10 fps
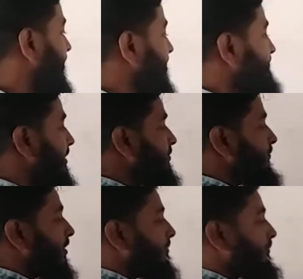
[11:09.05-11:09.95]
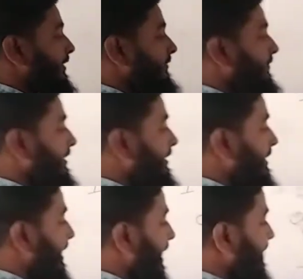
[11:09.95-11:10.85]
Place value for PV
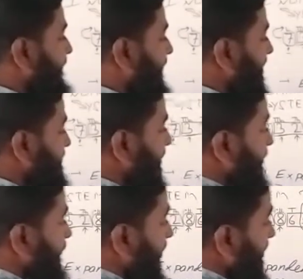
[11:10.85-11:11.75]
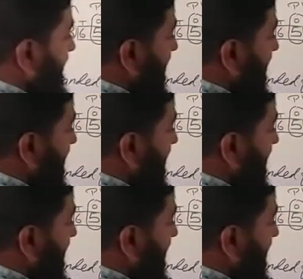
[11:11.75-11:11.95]
and face value for